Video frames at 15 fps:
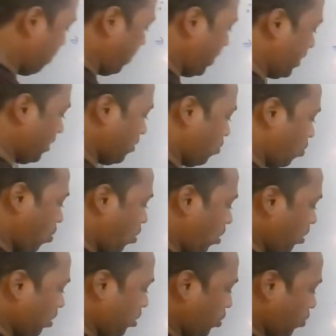But
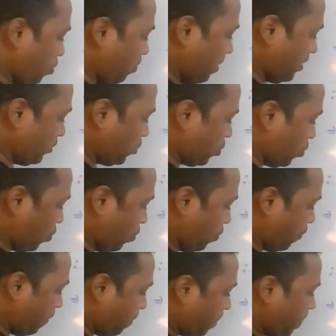all you must
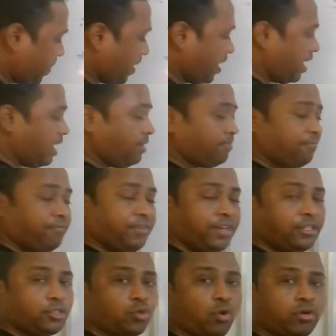know, every
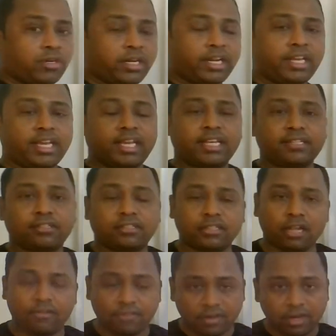short trick is
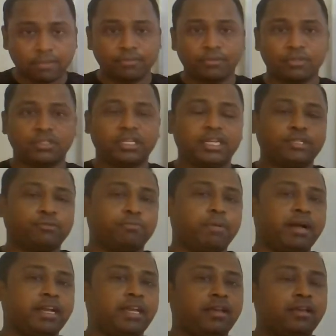developed just
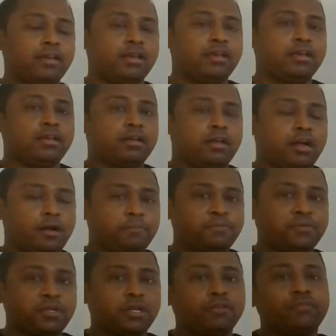by
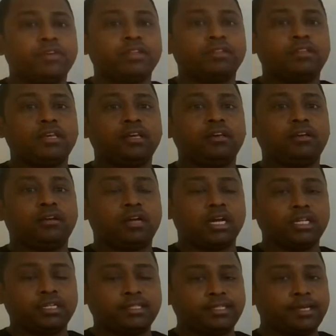observing the
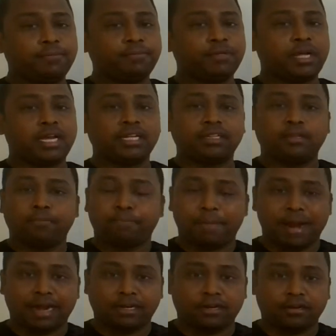concept and the
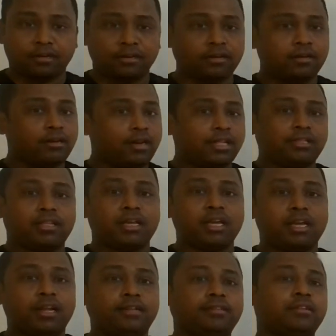pattern. Nothing
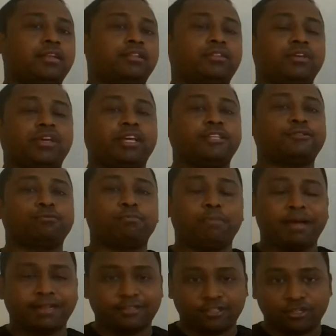else, nothing is
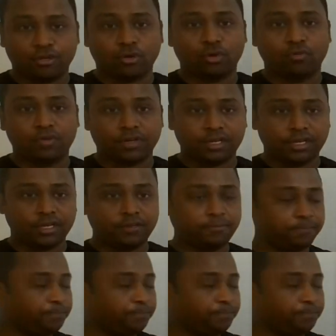magical over here,